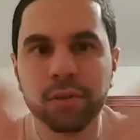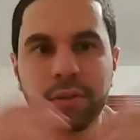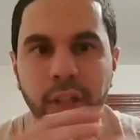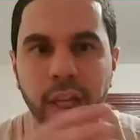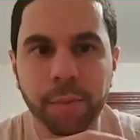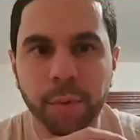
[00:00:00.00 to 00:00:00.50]

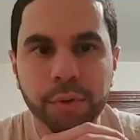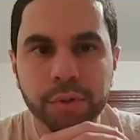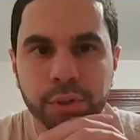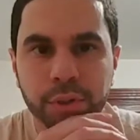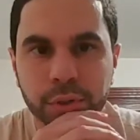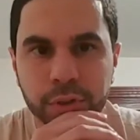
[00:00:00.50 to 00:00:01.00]
labels,
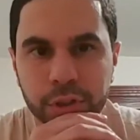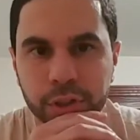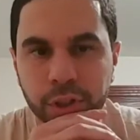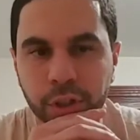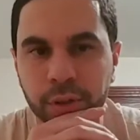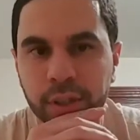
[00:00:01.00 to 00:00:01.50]
or just
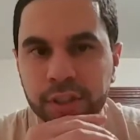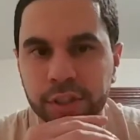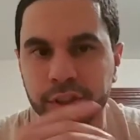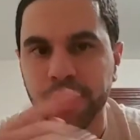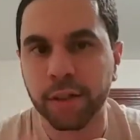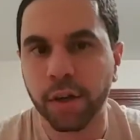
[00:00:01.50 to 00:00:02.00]

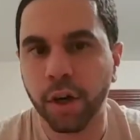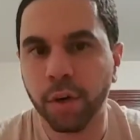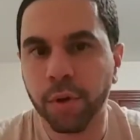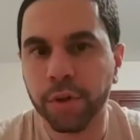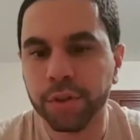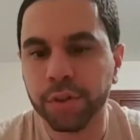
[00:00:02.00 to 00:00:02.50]
just saying, oh
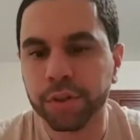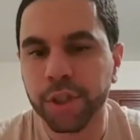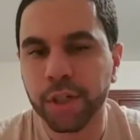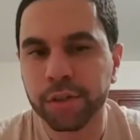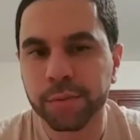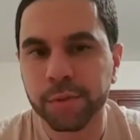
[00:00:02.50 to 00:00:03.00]
well, your
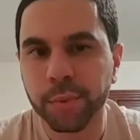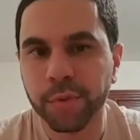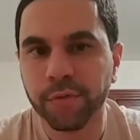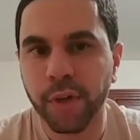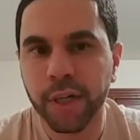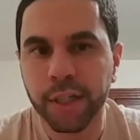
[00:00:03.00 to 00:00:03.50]
channel is supposed to be
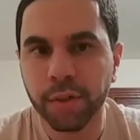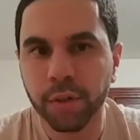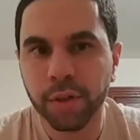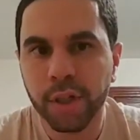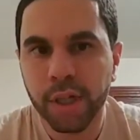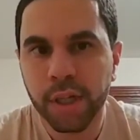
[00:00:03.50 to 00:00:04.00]
funny,
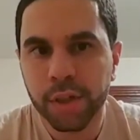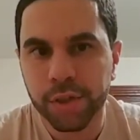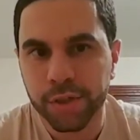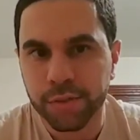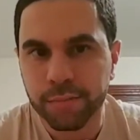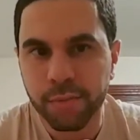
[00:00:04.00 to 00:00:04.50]
or
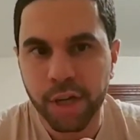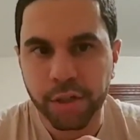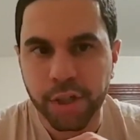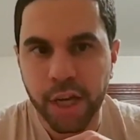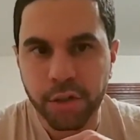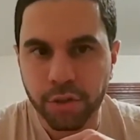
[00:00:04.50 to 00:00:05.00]
just
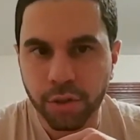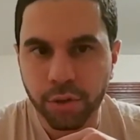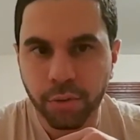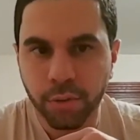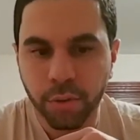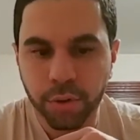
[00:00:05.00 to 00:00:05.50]

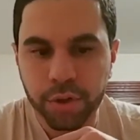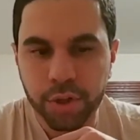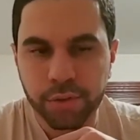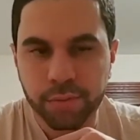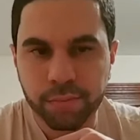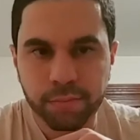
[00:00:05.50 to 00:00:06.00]
educational, or
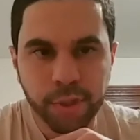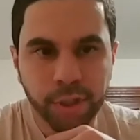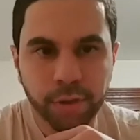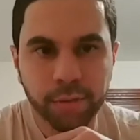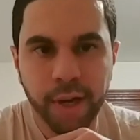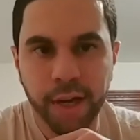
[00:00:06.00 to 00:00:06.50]
just
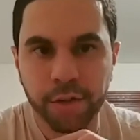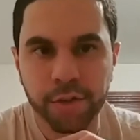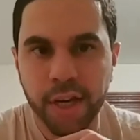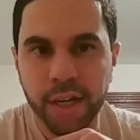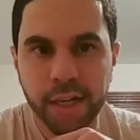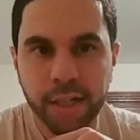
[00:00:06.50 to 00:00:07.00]

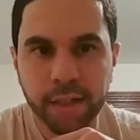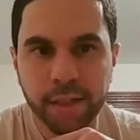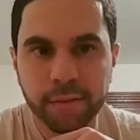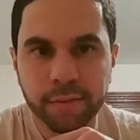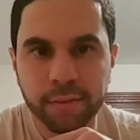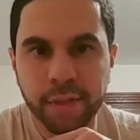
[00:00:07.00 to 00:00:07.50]
entertaining,
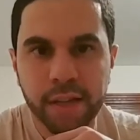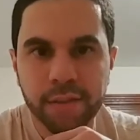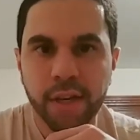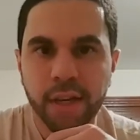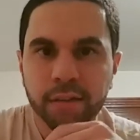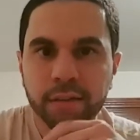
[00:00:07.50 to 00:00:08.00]
and that's
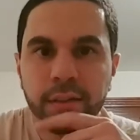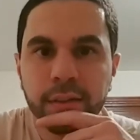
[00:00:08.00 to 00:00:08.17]
it.